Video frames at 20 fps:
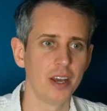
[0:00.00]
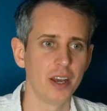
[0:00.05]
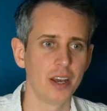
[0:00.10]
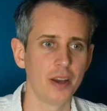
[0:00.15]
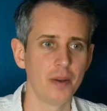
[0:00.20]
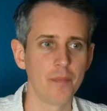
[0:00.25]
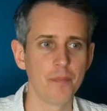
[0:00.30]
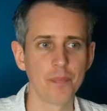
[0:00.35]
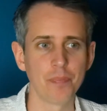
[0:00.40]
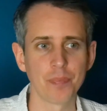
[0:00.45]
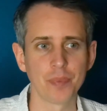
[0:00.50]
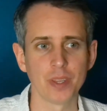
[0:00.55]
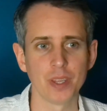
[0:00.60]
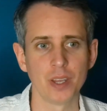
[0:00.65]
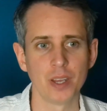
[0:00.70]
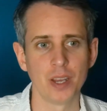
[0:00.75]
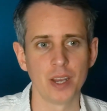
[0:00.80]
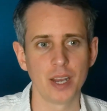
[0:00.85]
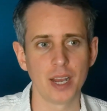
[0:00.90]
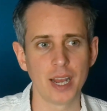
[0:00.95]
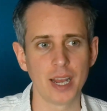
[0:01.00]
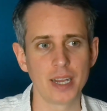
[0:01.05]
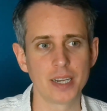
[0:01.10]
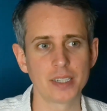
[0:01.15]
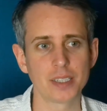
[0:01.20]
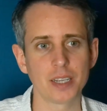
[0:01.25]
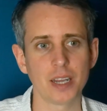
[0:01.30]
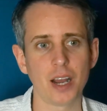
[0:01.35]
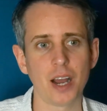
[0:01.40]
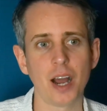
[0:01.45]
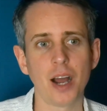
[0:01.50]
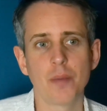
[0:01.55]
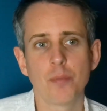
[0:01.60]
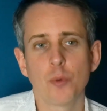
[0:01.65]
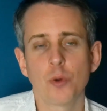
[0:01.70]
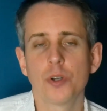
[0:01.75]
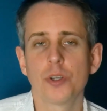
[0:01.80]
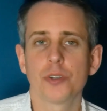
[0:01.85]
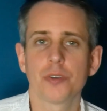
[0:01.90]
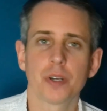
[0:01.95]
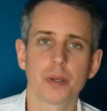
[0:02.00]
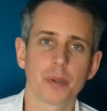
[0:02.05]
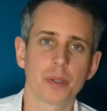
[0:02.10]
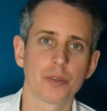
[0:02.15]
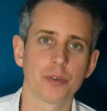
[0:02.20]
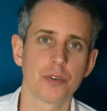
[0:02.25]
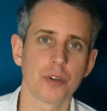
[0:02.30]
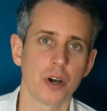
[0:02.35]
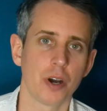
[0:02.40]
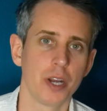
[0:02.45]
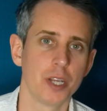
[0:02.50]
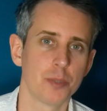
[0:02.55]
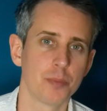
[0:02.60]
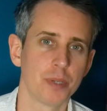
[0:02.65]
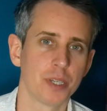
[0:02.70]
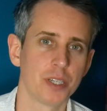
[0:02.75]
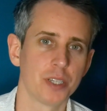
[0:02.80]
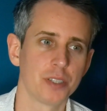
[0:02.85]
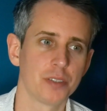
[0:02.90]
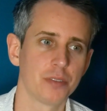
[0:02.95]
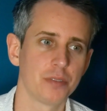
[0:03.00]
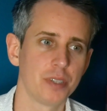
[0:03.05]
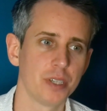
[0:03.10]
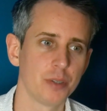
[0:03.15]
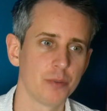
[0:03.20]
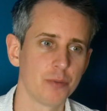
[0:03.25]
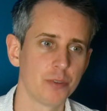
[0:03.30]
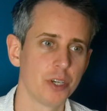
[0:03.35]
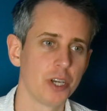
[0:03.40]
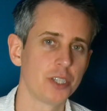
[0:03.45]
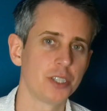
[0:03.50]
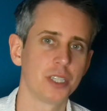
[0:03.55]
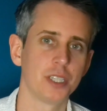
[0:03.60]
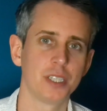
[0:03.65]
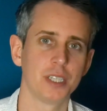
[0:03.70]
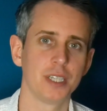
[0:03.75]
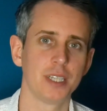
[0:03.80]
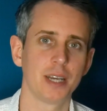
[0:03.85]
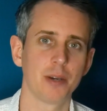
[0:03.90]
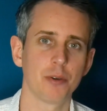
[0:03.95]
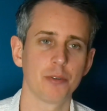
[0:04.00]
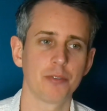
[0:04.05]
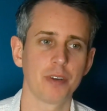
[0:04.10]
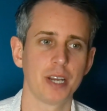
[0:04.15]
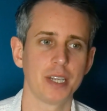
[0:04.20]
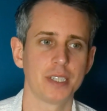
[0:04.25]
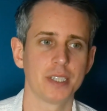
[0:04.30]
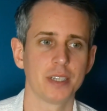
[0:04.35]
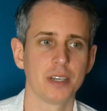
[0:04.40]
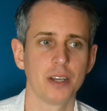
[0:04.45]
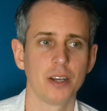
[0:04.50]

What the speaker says: And I'm wondering whether or not it's because of the adversity they were facing.